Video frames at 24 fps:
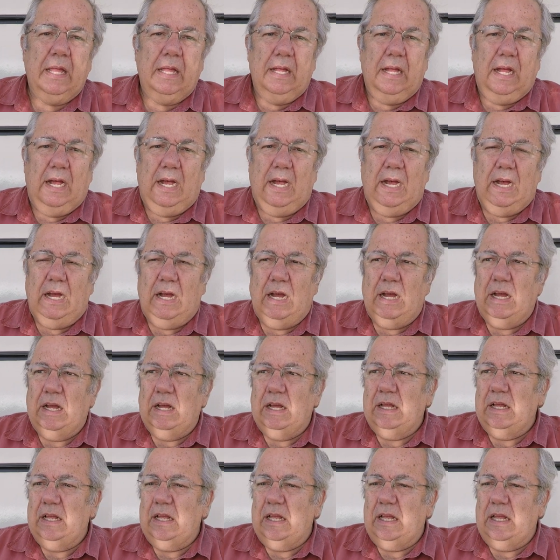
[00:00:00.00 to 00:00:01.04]

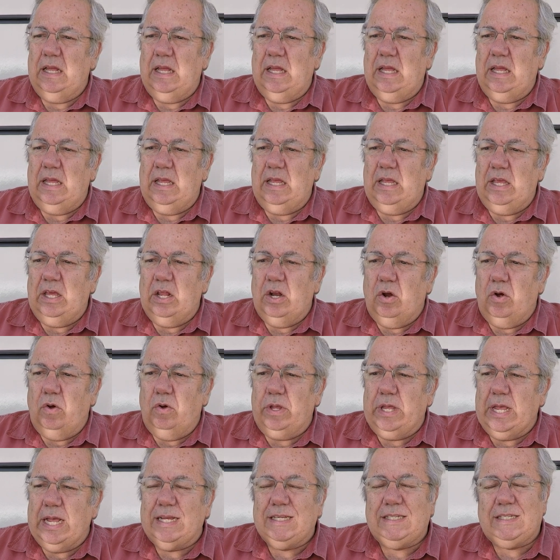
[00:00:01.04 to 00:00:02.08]
You know,
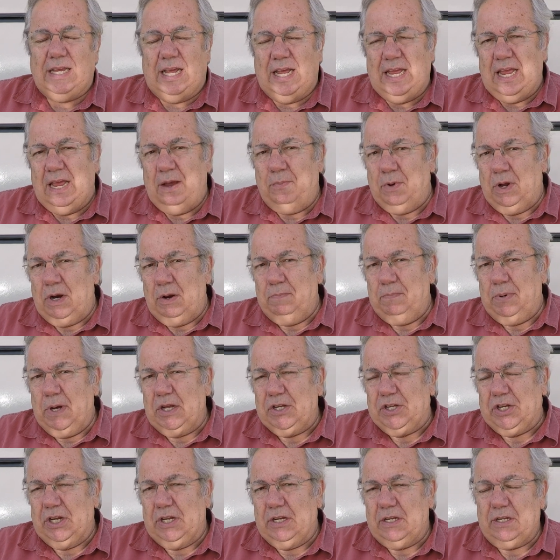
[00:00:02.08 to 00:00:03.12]
yes, I am on a
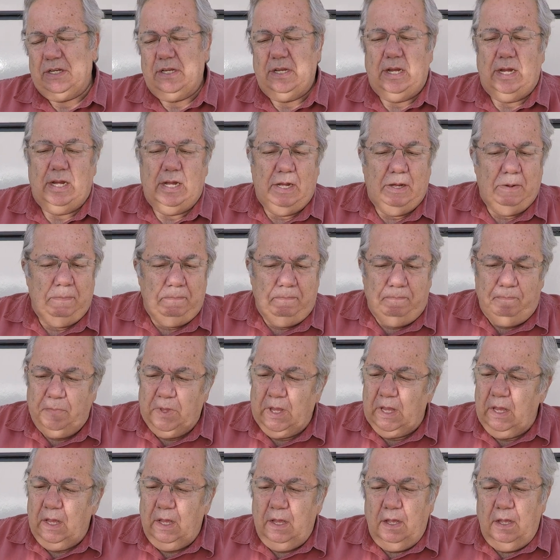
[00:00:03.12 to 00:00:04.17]
budget.
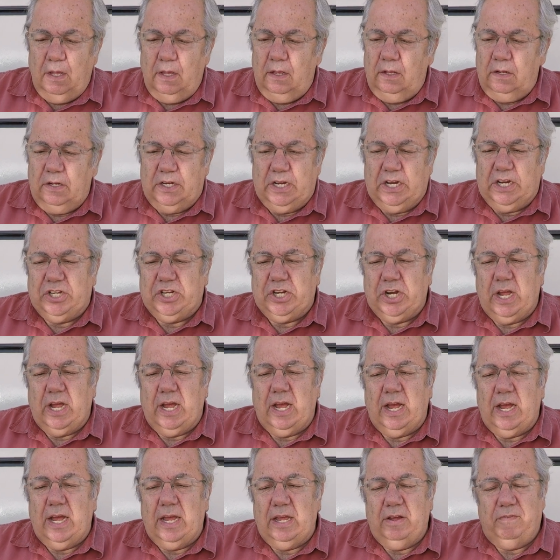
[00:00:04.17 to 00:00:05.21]

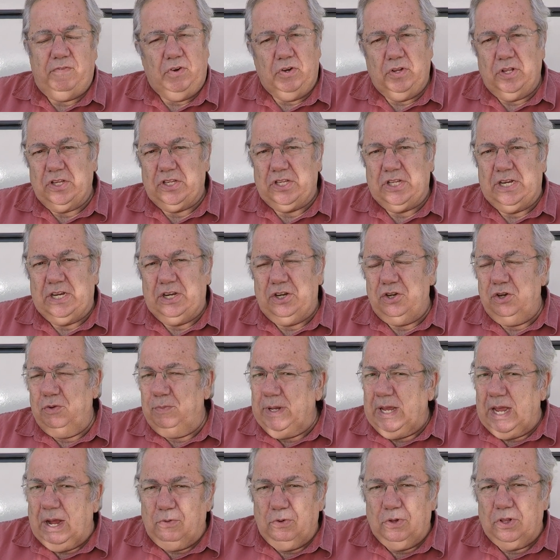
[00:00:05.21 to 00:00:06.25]
DJI, if you're listening to
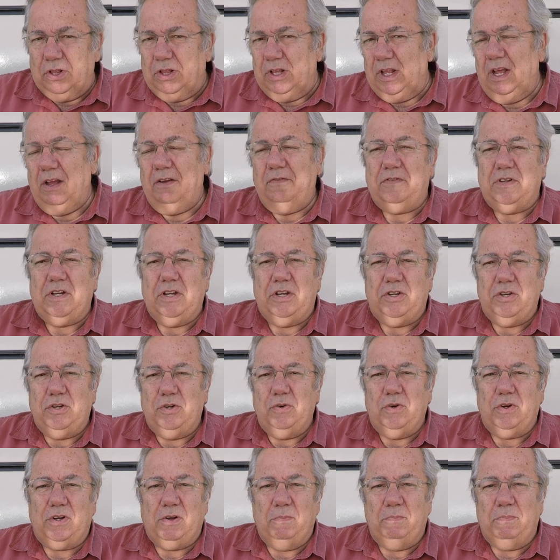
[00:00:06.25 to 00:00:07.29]
me, I would love to
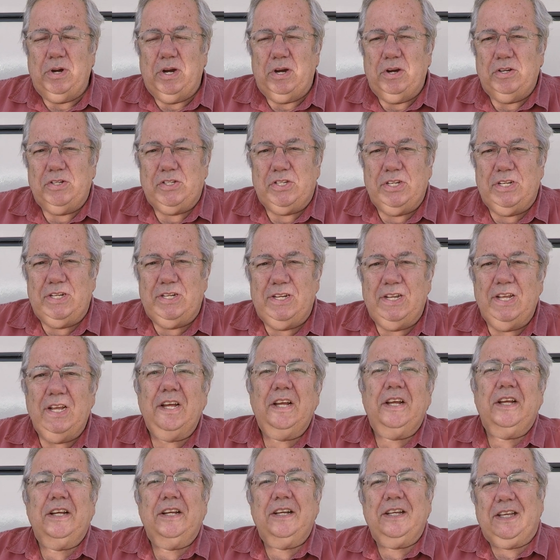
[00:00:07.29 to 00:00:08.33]
do a comparison.
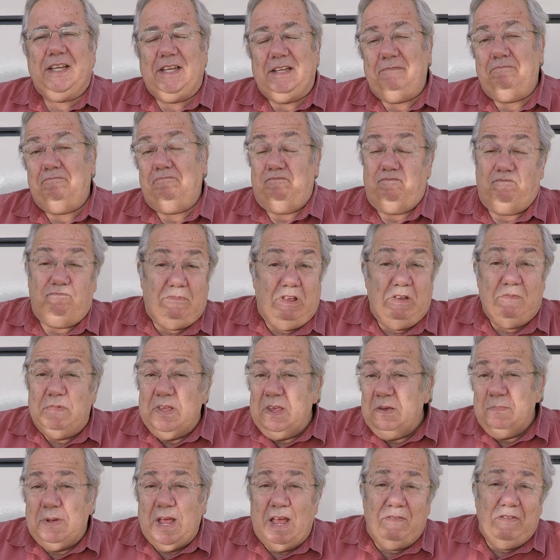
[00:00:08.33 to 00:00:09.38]
Give me
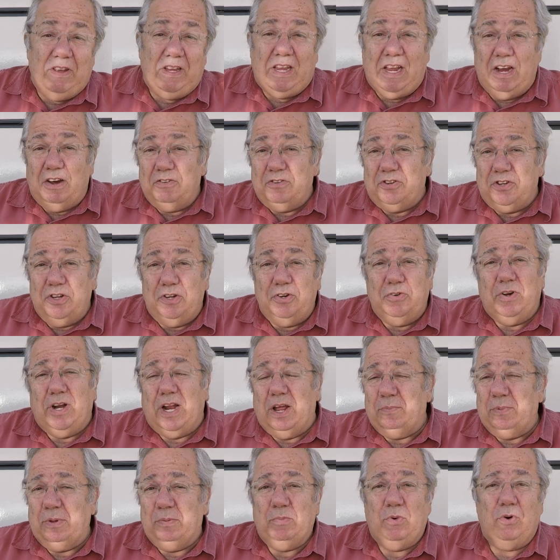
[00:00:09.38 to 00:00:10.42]
a Mavic Air 2 and
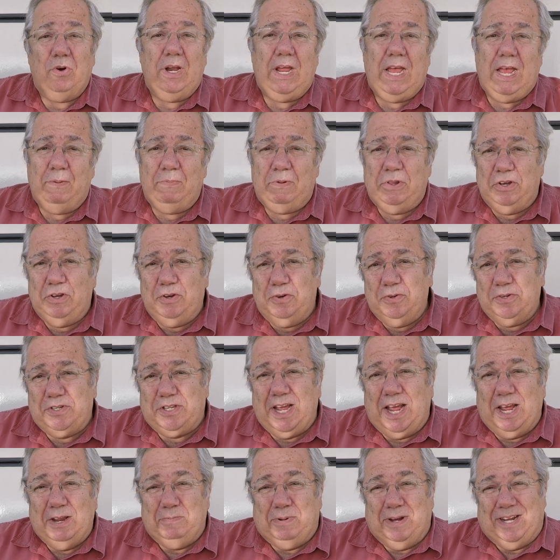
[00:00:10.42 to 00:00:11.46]
I'd be more than happy to do a
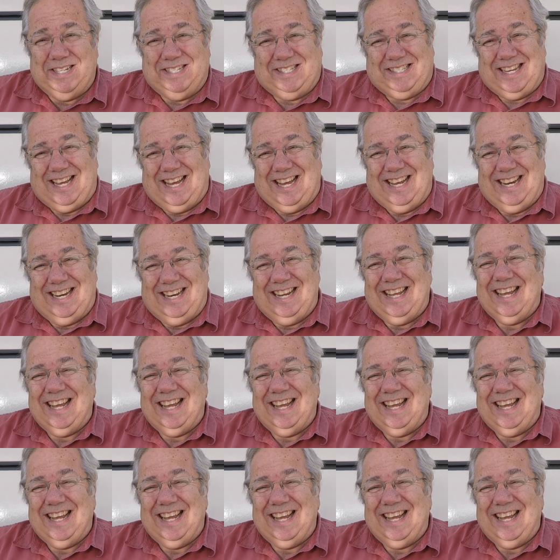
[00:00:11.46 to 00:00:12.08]
side-by-side.